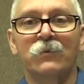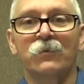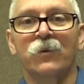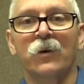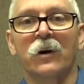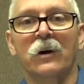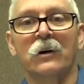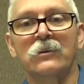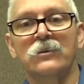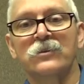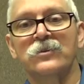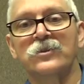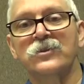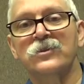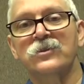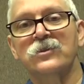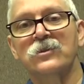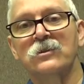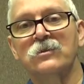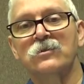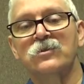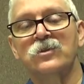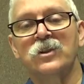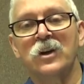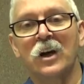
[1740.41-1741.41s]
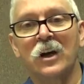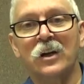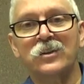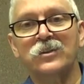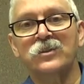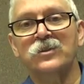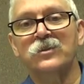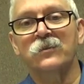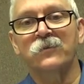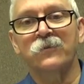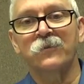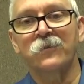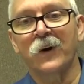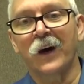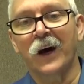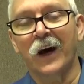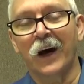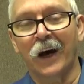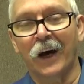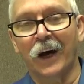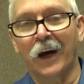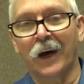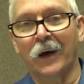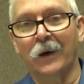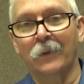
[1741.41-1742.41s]
verse to
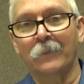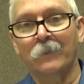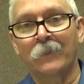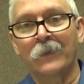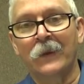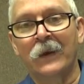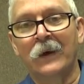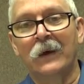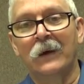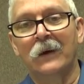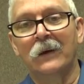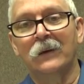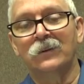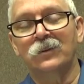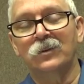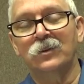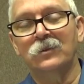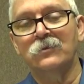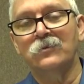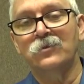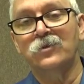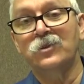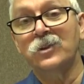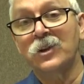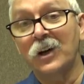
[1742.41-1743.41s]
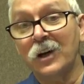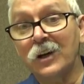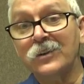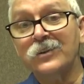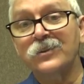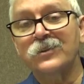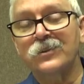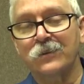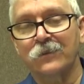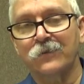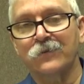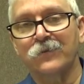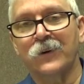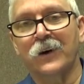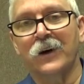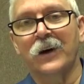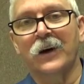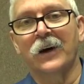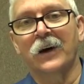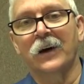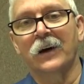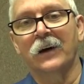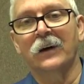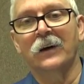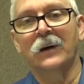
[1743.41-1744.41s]
justify, to
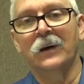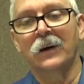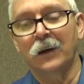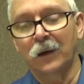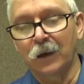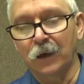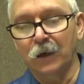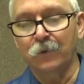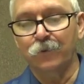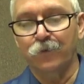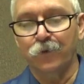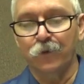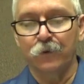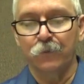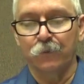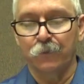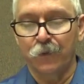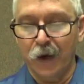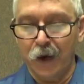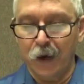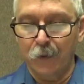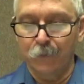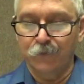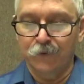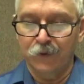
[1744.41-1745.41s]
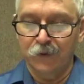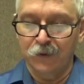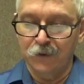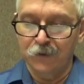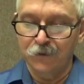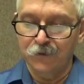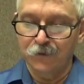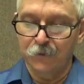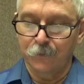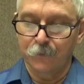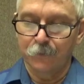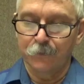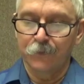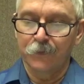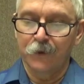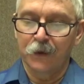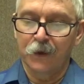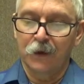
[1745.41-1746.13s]
justify infant baptism.